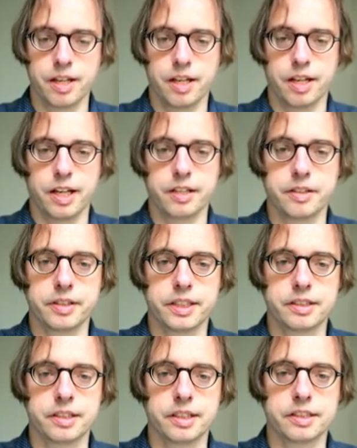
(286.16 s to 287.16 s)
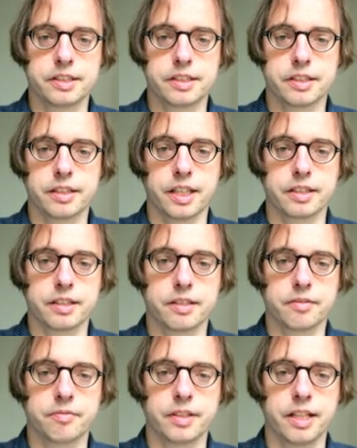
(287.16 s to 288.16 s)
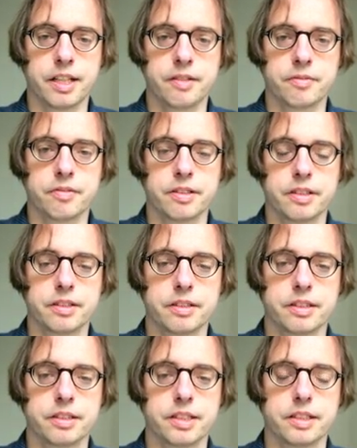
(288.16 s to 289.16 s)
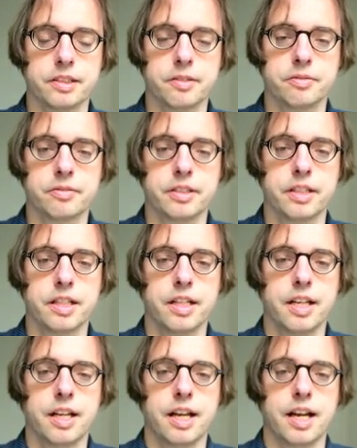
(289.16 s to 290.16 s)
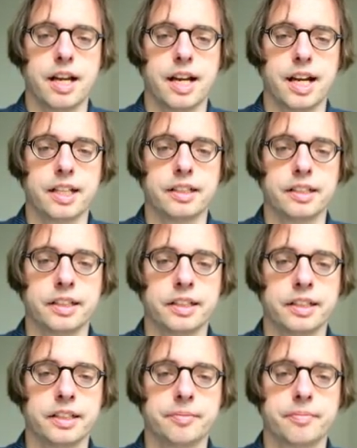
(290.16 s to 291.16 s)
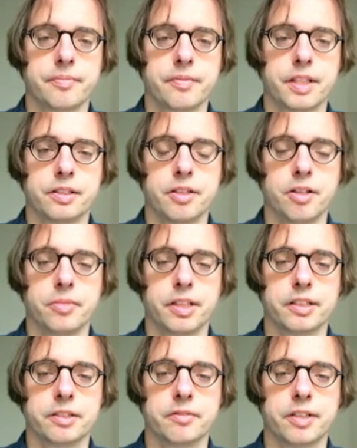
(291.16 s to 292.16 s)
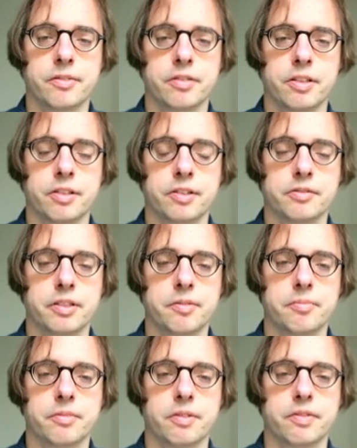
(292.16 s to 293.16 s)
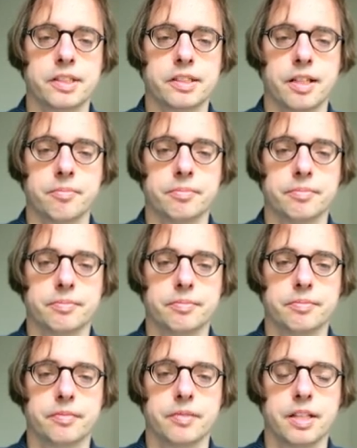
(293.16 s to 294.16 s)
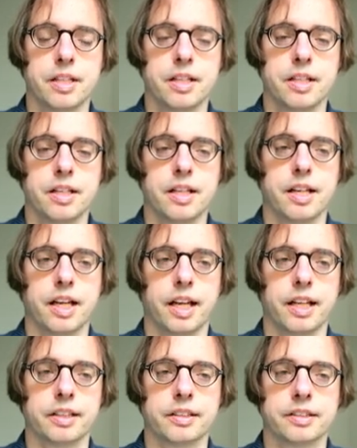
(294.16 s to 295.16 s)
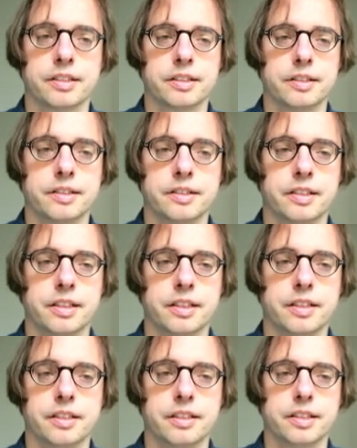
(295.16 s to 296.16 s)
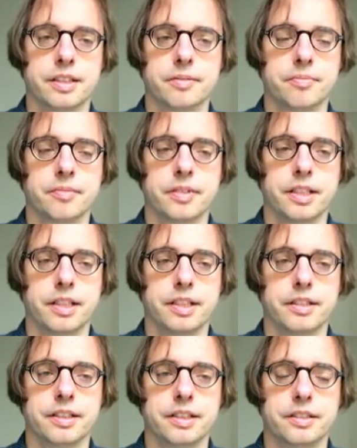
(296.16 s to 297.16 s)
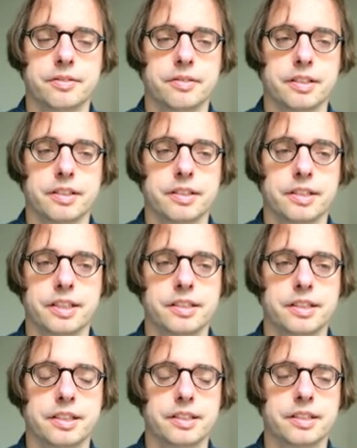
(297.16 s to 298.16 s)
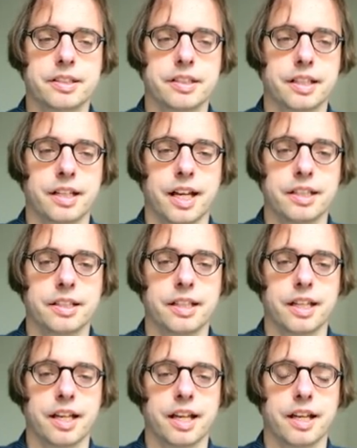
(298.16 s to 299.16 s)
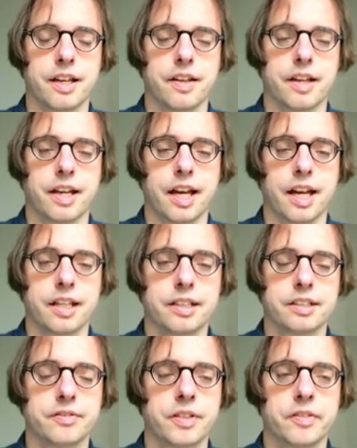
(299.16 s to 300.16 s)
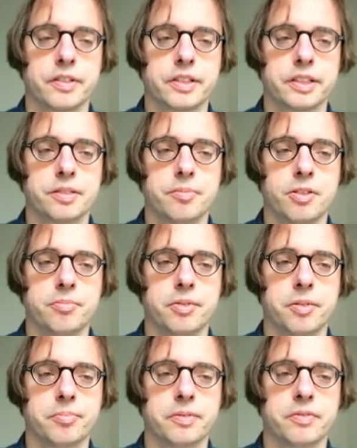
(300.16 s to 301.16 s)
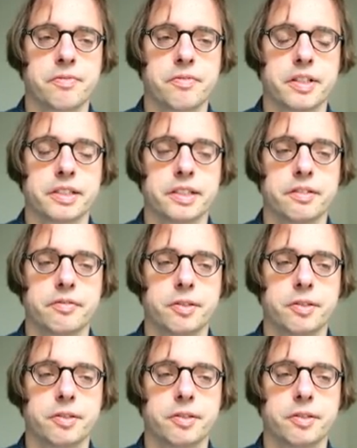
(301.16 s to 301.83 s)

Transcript: And the reason is that we have this kind of ugly term here. So we have a logarithm of a sum. And this is unless we have a very small problem with very few